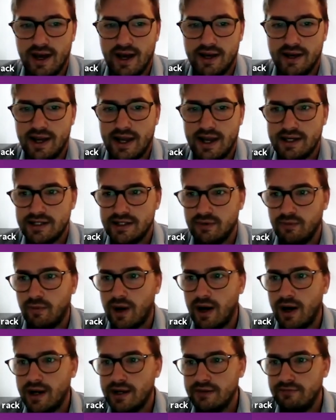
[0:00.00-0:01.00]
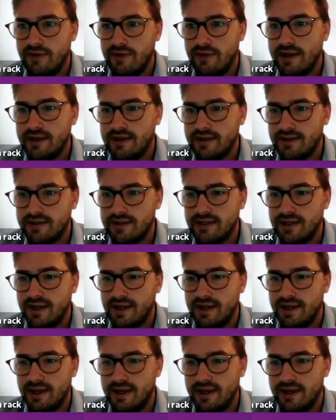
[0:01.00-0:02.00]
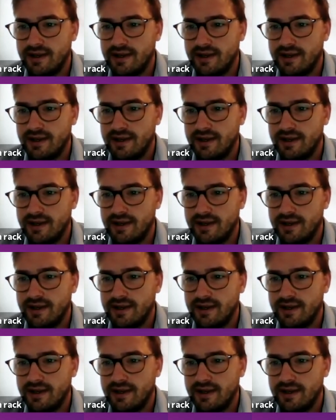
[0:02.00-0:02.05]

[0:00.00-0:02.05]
nationwide event and a